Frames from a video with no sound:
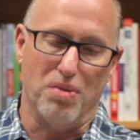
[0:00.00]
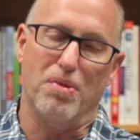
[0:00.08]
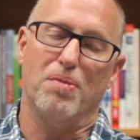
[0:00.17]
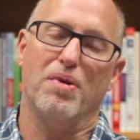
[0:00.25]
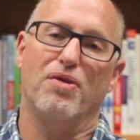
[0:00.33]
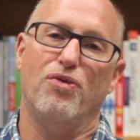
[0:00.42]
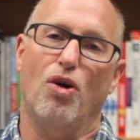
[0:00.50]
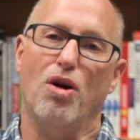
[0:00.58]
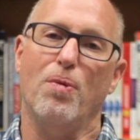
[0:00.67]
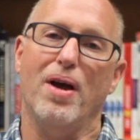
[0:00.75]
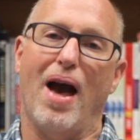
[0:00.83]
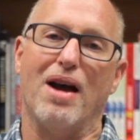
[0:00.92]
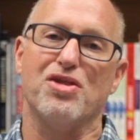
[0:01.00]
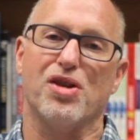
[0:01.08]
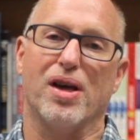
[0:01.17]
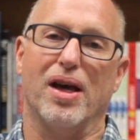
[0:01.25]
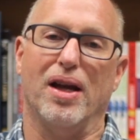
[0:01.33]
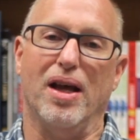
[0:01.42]
But before we
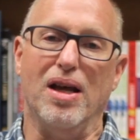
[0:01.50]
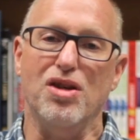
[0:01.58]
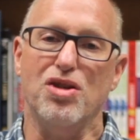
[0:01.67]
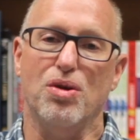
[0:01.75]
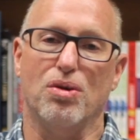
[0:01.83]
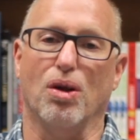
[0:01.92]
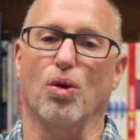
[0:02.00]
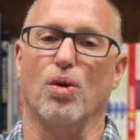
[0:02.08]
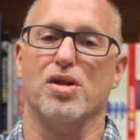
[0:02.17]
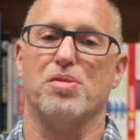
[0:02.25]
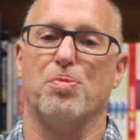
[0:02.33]
actually get into the Lord's